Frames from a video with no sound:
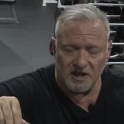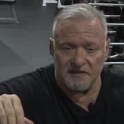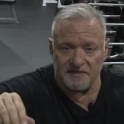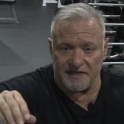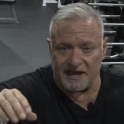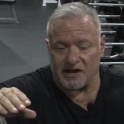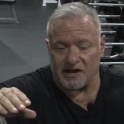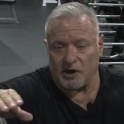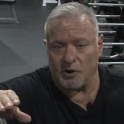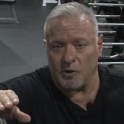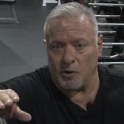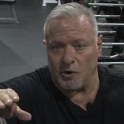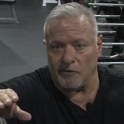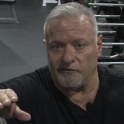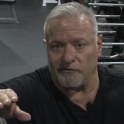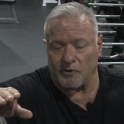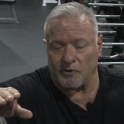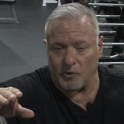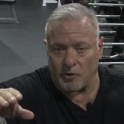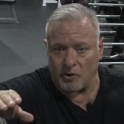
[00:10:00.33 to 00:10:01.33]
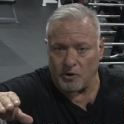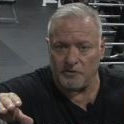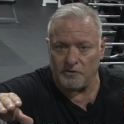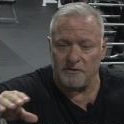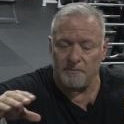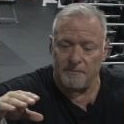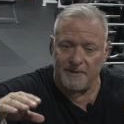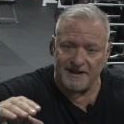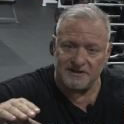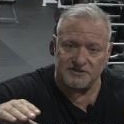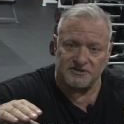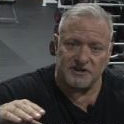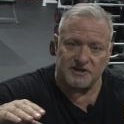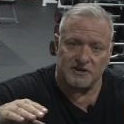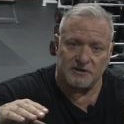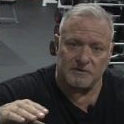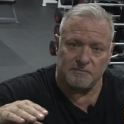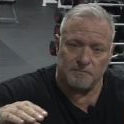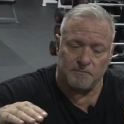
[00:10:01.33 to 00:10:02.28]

that go over all the basic